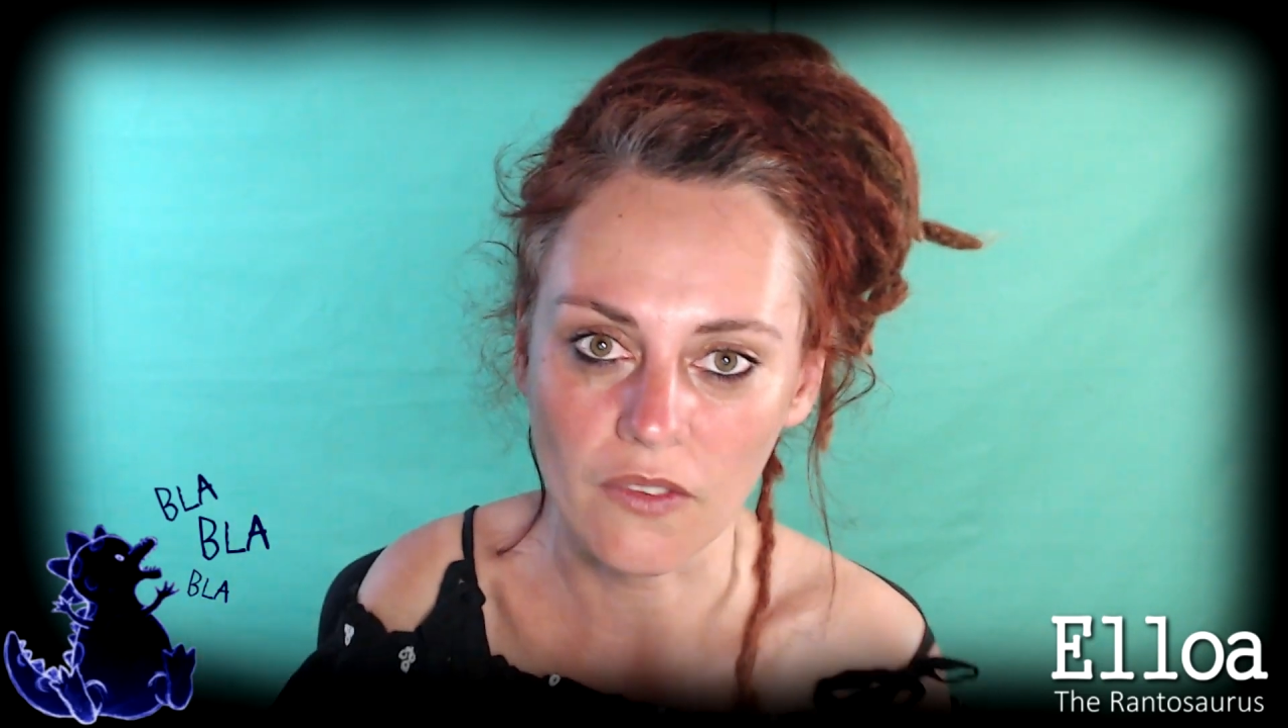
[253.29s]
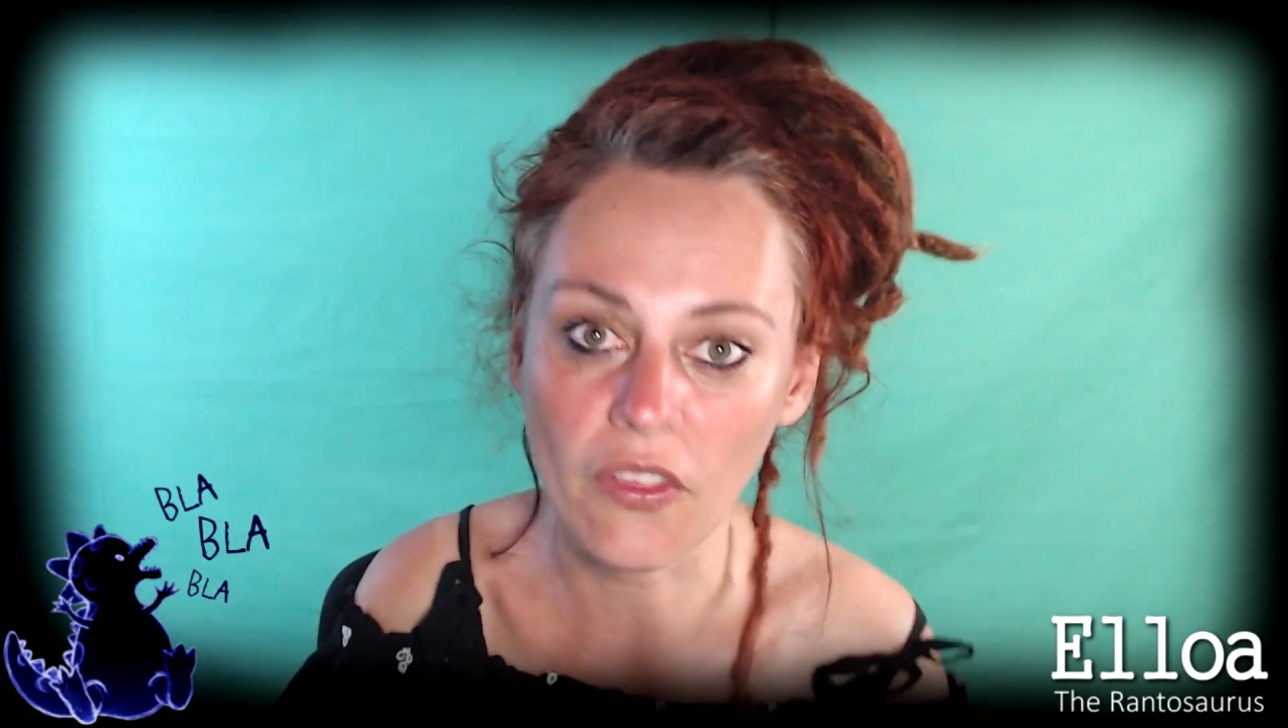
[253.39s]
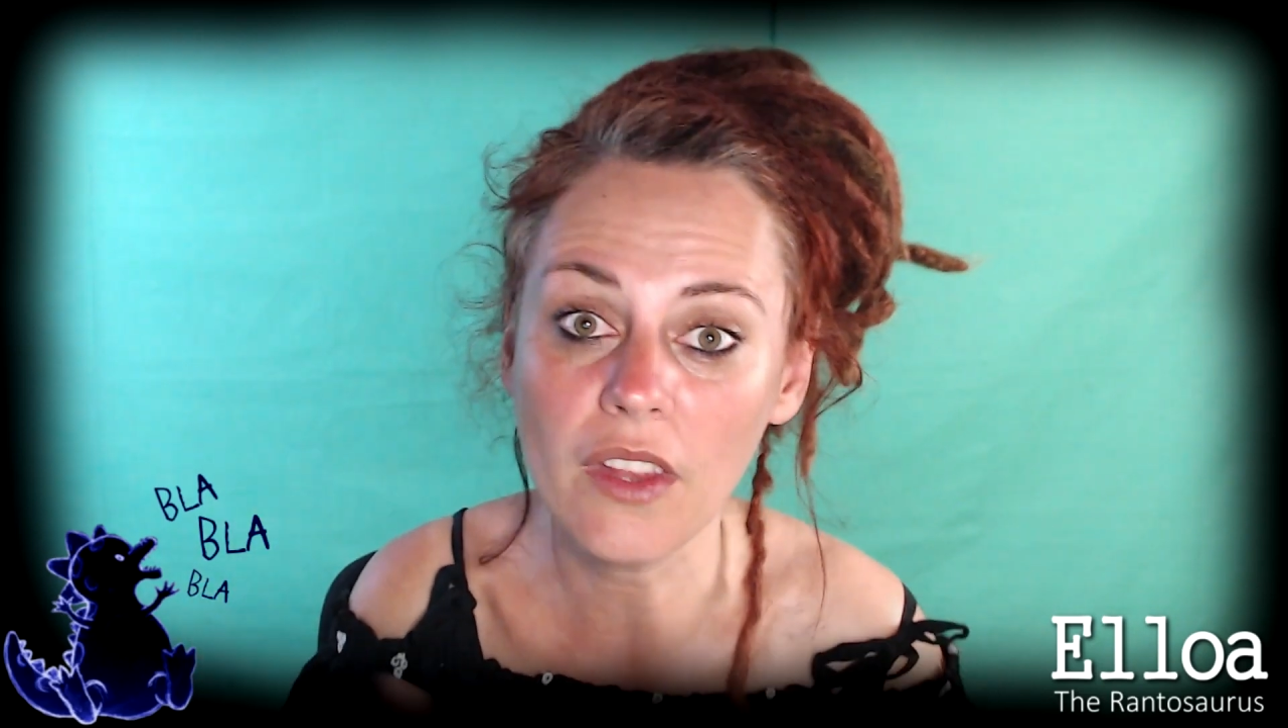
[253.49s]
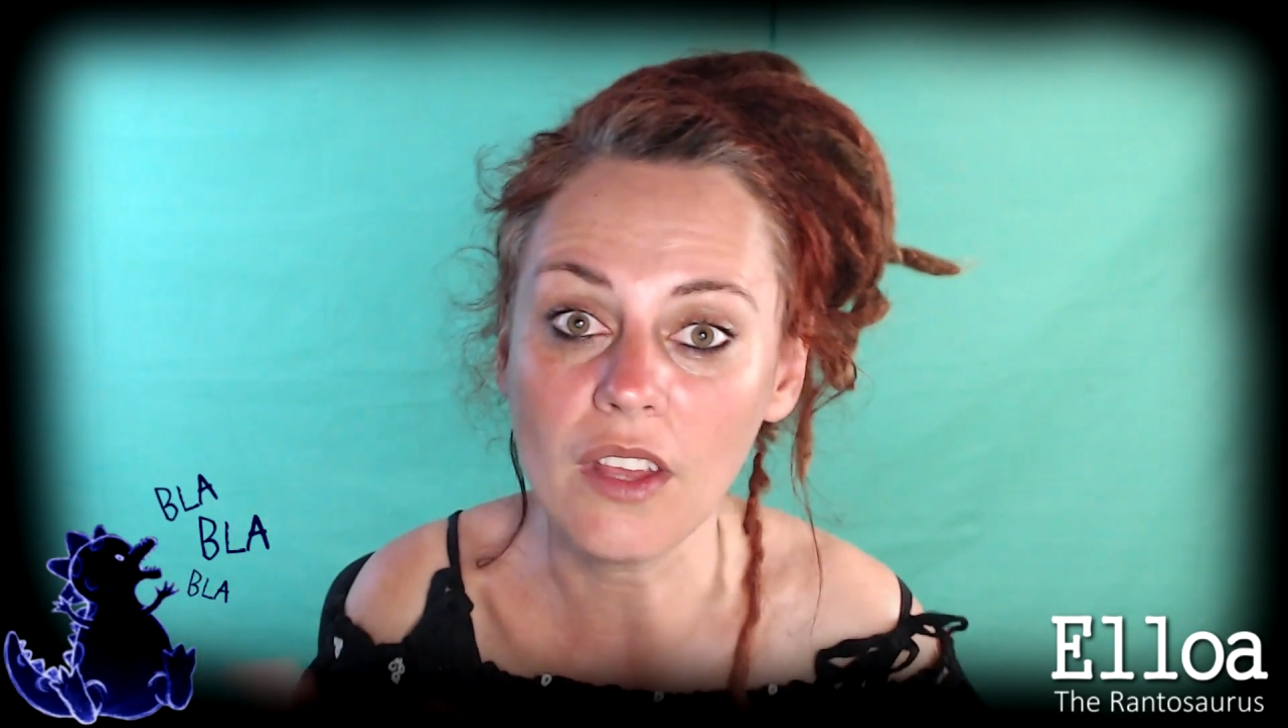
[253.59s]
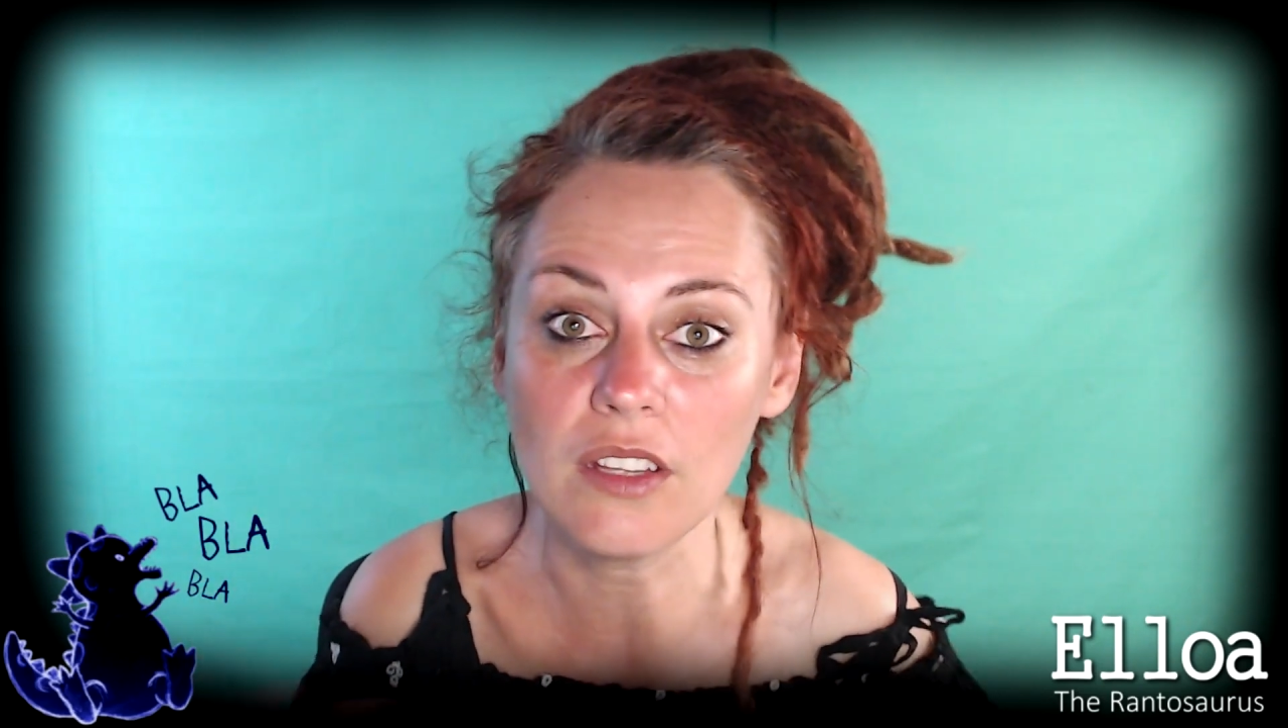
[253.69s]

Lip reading: Then I